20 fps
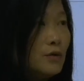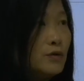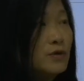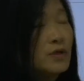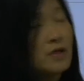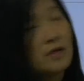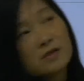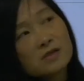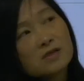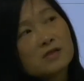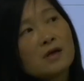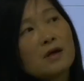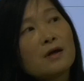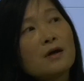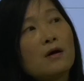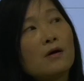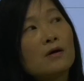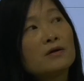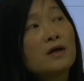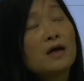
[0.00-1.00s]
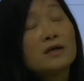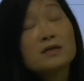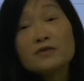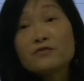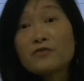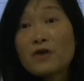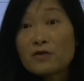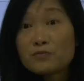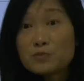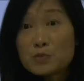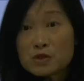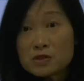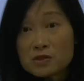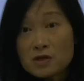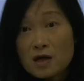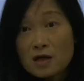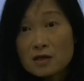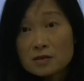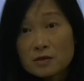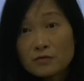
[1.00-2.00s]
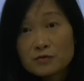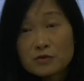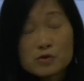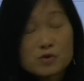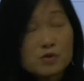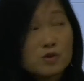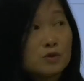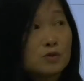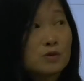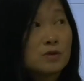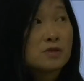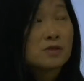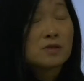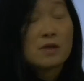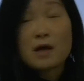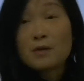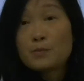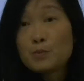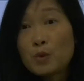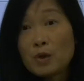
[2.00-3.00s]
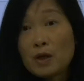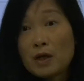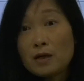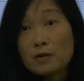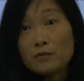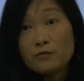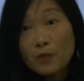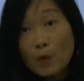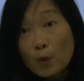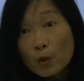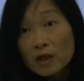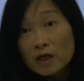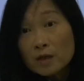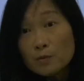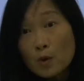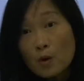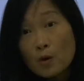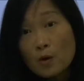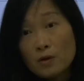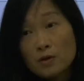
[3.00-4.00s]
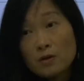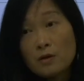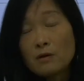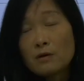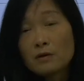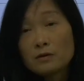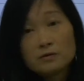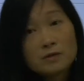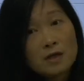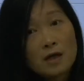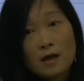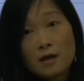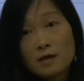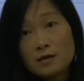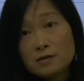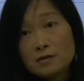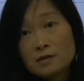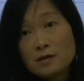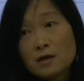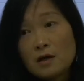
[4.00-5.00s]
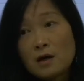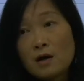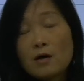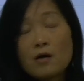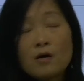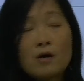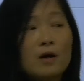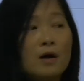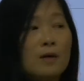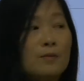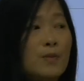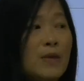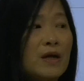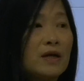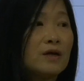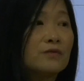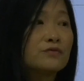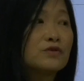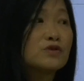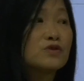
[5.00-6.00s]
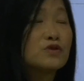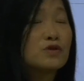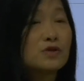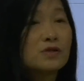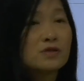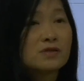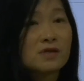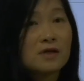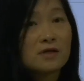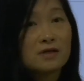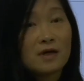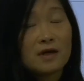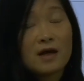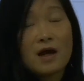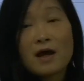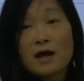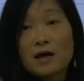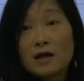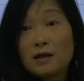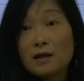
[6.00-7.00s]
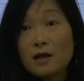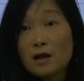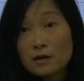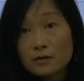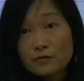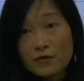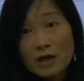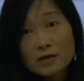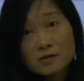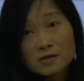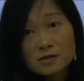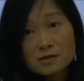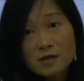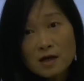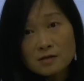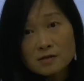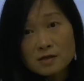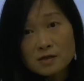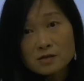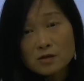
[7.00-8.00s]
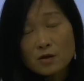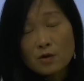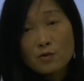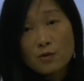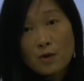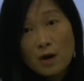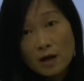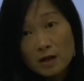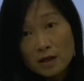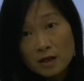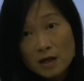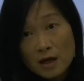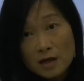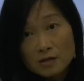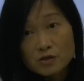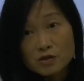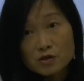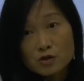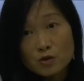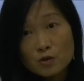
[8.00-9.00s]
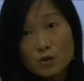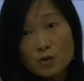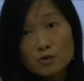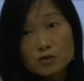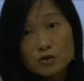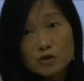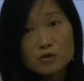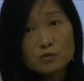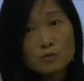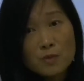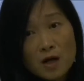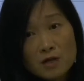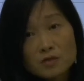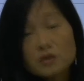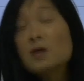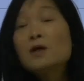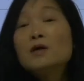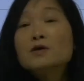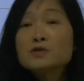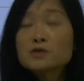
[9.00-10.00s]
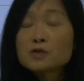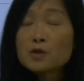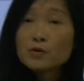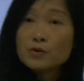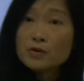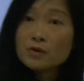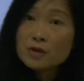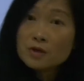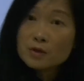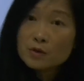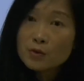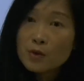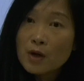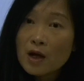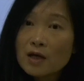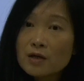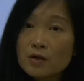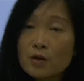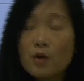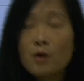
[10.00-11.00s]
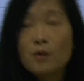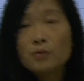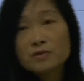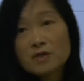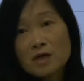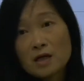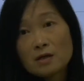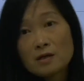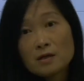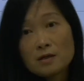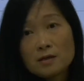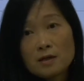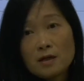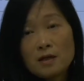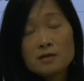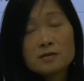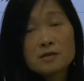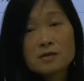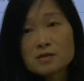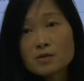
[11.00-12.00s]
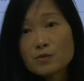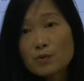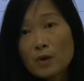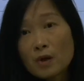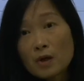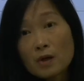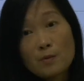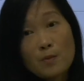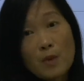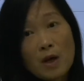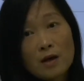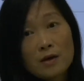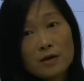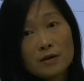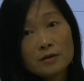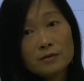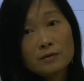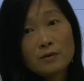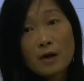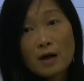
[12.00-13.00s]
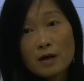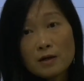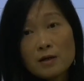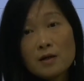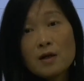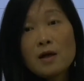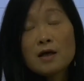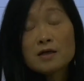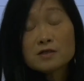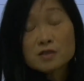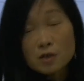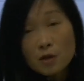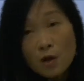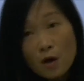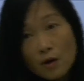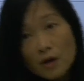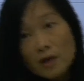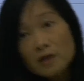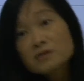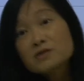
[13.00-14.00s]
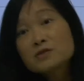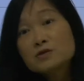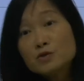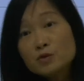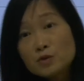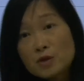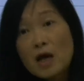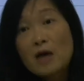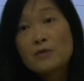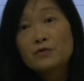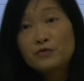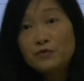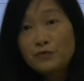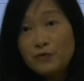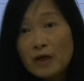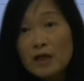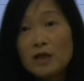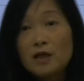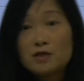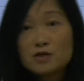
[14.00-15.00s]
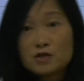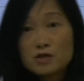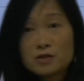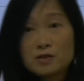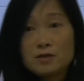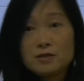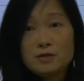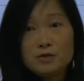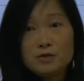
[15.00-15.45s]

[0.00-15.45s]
you can say 95% of the students like playing volleyball. Okay. Or many of the students say they had a lot of exercises already at school, too much. So you can create your own data. It doesn't really matter. Right? As long as you can finish